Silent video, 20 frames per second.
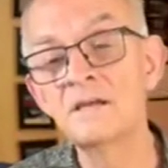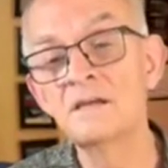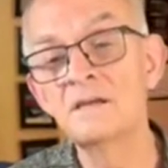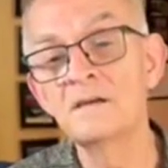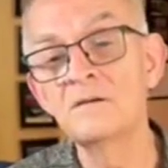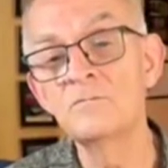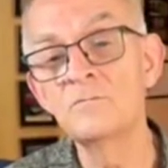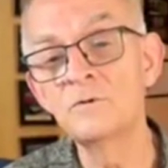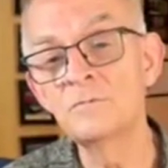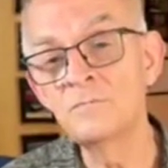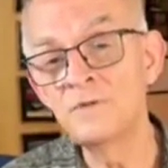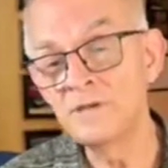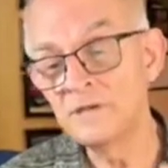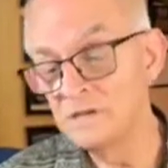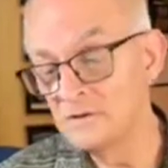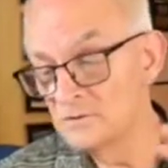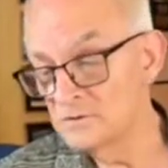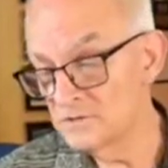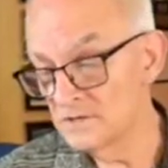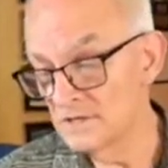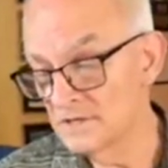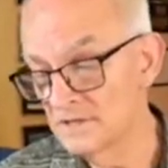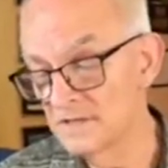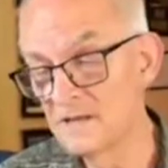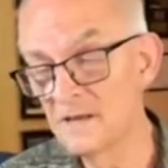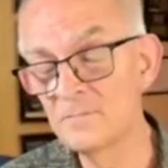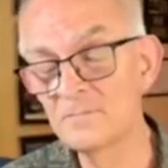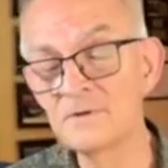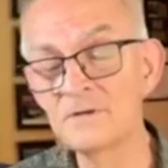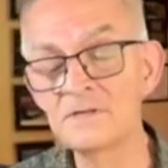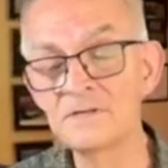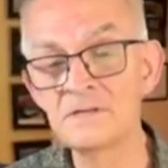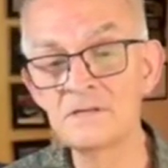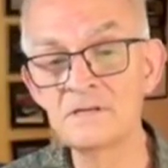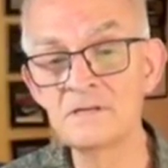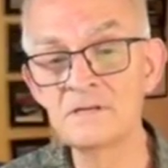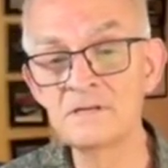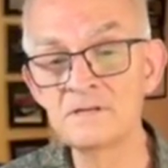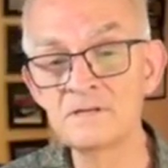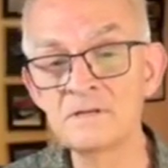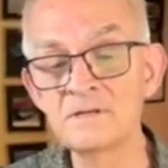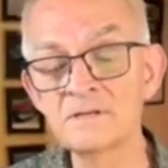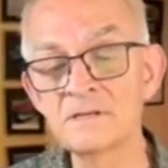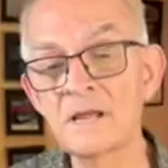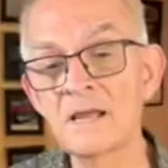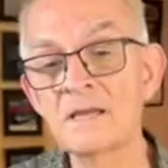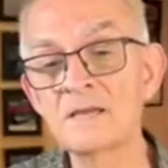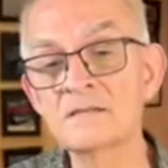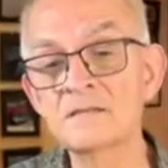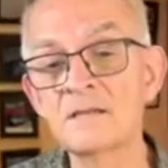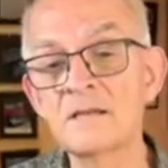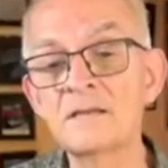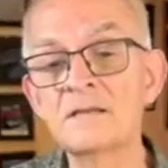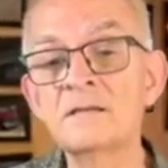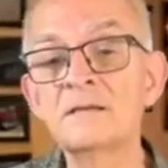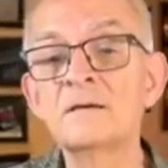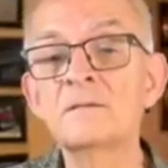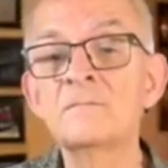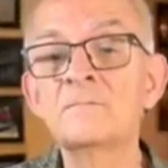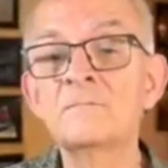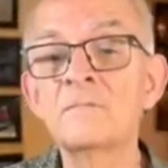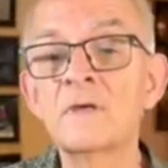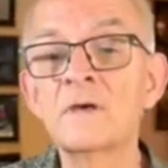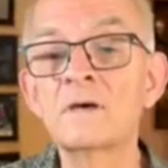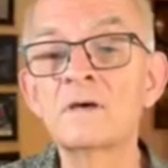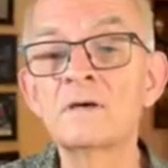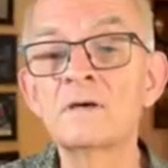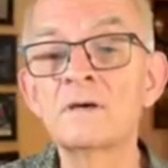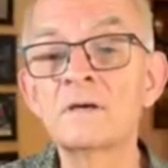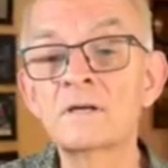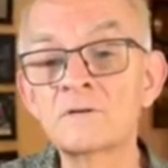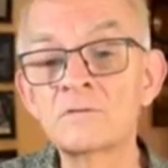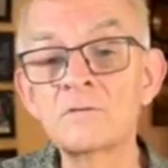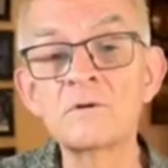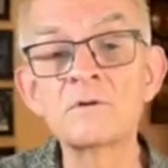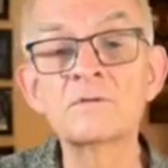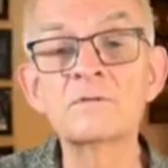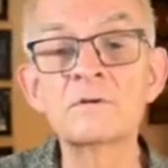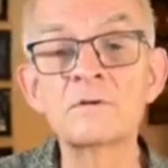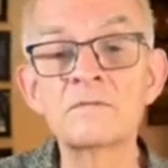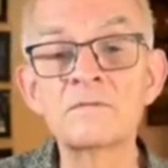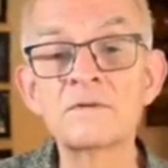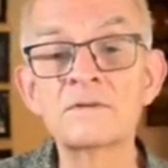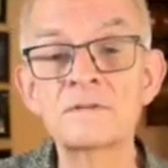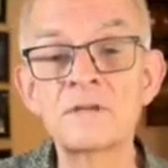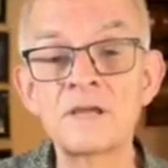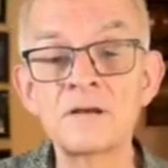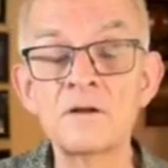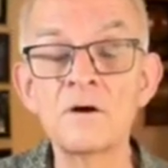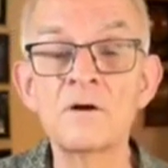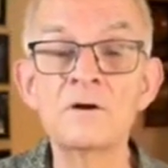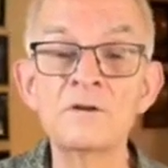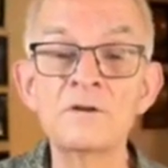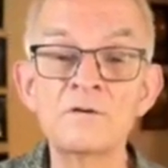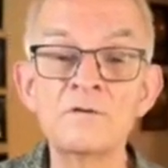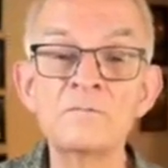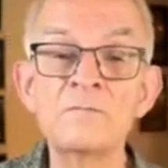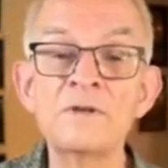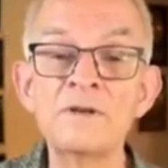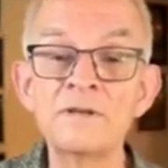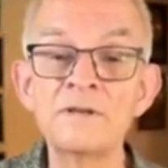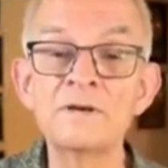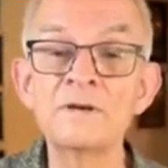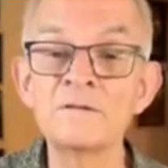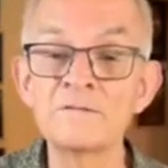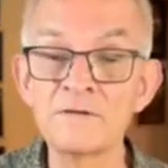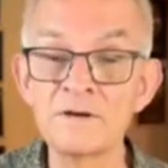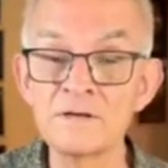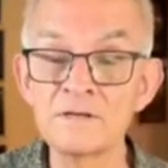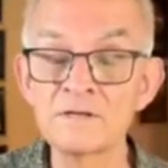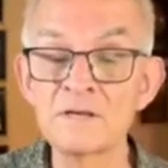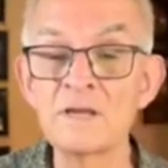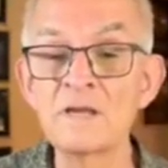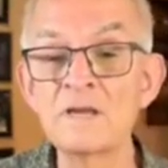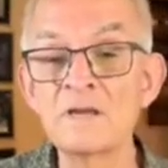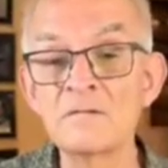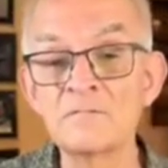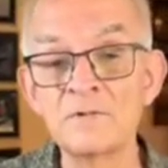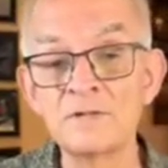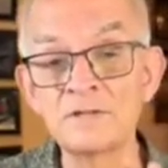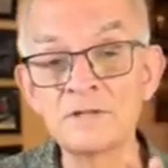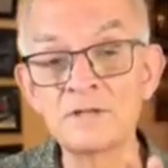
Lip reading: would be using the MPC just as a control surface and audio MIDI interface. But